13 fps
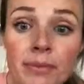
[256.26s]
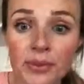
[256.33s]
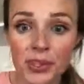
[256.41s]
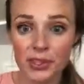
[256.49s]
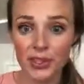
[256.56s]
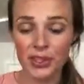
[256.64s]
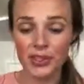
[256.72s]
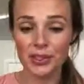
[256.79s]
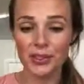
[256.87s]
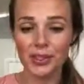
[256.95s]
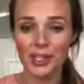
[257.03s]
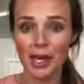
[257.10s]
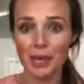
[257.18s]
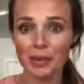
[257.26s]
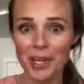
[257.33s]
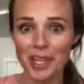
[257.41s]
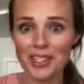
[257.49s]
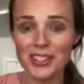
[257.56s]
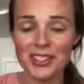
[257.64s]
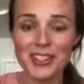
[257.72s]
I'm just gonna do the top
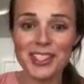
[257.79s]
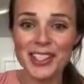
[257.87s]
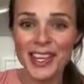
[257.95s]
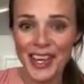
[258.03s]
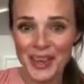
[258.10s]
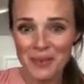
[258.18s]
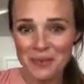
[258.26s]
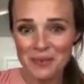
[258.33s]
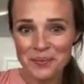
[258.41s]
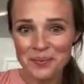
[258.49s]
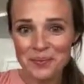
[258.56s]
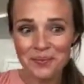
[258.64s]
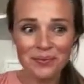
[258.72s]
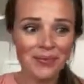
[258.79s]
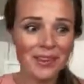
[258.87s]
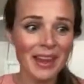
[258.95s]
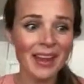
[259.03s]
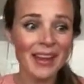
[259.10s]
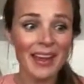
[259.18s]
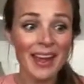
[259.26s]
lashes today.
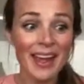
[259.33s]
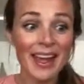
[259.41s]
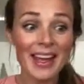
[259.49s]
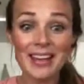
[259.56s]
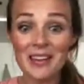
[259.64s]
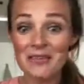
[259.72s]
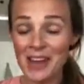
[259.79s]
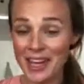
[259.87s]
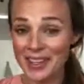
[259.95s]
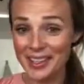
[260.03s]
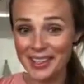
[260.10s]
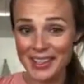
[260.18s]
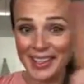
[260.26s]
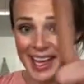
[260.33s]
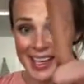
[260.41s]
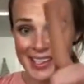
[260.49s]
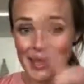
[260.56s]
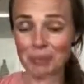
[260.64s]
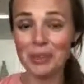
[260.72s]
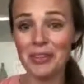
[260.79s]
And then finally, the
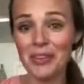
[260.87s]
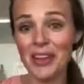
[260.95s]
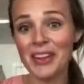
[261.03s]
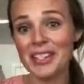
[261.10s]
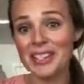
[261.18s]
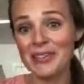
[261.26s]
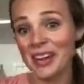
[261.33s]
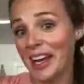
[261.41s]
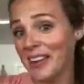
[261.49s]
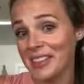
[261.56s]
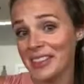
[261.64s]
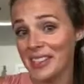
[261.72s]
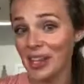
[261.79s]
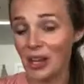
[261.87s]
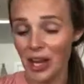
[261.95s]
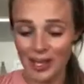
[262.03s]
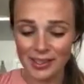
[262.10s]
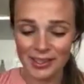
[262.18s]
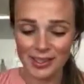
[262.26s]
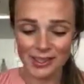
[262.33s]
last step in the Flawless in 5 is a
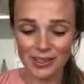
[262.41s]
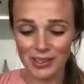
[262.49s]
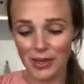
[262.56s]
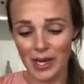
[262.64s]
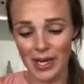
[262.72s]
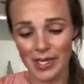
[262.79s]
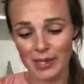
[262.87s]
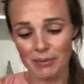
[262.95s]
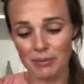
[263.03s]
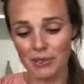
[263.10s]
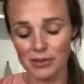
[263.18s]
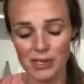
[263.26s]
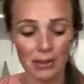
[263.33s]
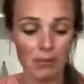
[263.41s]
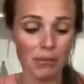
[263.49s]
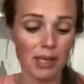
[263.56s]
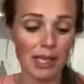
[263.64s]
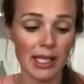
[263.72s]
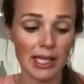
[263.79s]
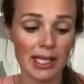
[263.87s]
gloss. So I am using
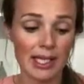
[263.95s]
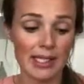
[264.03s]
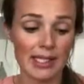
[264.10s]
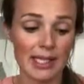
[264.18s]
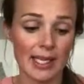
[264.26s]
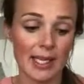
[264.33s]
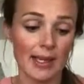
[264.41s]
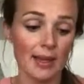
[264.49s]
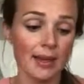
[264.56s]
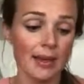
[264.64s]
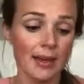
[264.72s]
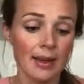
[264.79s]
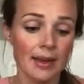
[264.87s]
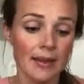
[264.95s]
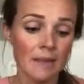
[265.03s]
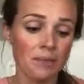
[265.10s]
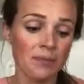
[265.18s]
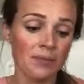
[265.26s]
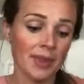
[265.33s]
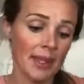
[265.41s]
Bellini today.
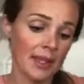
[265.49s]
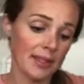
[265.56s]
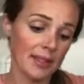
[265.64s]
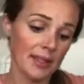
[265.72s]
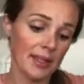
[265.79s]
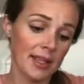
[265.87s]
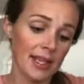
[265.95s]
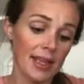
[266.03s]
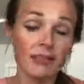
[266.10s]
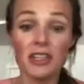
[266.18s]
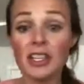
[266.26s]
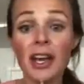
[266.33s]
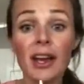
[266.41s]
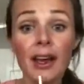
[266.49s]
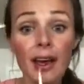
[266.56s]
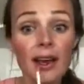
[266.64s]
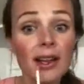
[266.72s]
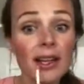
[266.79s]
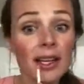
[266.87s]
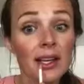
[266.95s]
As on the
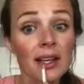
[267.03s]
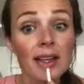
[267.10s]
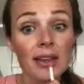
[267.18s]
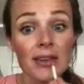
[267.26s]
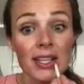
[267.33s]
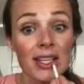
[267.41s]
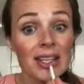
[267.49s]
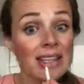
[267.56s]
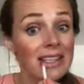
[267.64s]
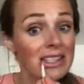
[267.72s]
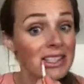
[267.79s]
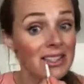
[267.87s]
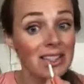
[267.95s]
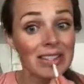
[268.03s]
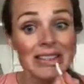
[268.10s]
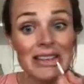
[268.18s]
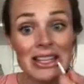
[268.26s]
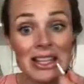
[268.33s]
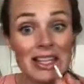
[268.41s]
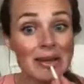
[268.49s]
everyday, I like a really natural
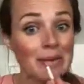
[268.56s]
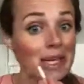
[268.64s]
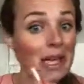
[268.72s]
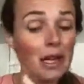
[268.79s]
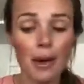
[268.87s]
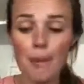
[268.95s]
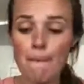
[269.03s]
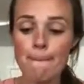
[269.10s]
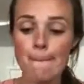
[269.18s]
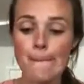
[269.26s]
lip color.